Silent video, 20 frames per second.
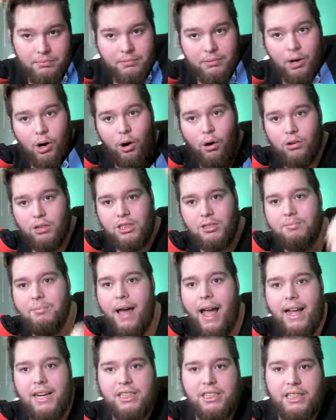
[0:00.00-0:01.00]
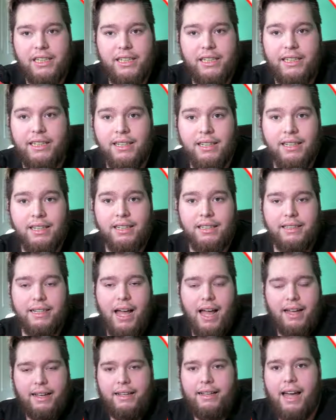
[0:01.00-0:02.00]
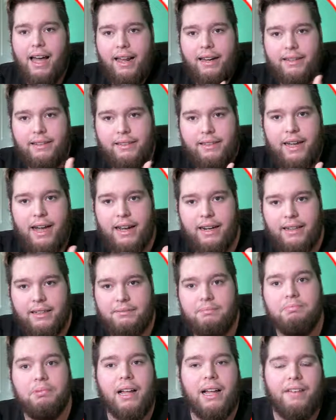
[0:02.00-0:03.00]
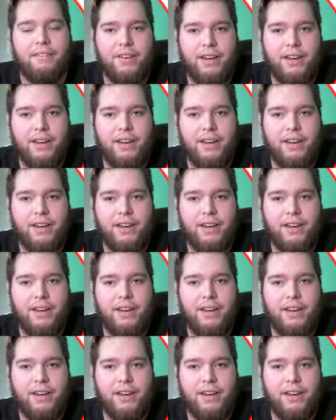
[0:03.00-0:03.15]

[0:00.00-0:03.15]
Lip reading: Hulk smashy, gotta play a